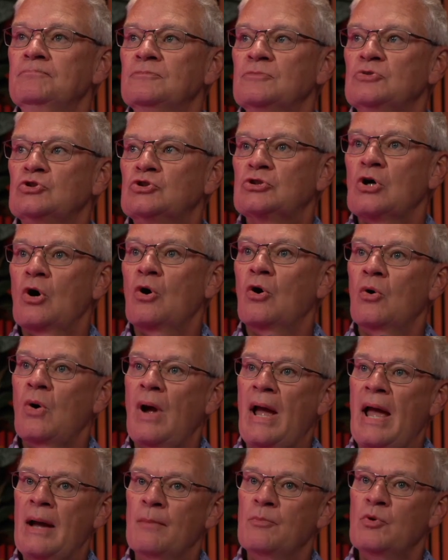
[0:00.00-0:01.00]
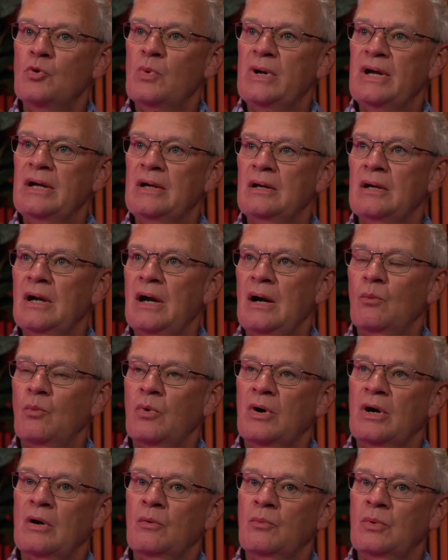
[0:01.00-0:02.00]
So Amber Wing,
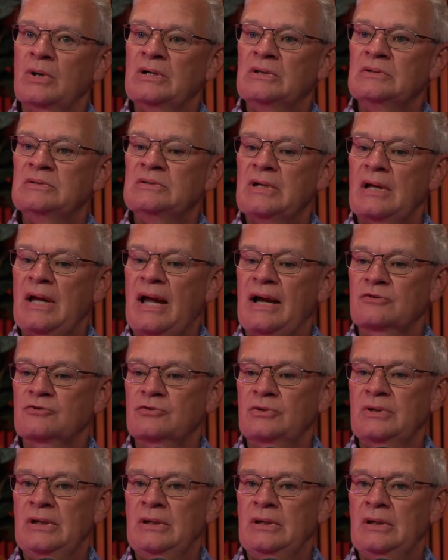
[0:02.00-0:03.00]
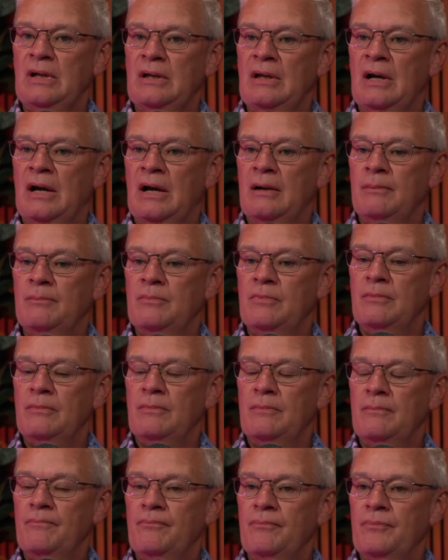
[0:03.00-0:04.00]
where I was actually
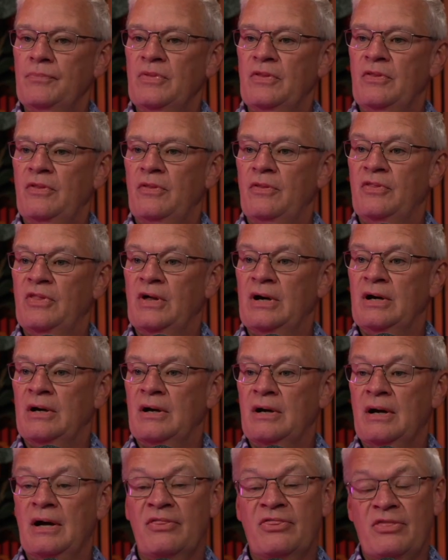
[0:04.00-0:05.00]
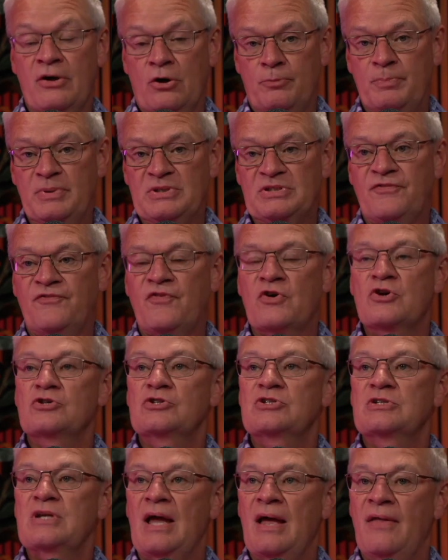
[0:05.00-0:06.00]
a therapist first,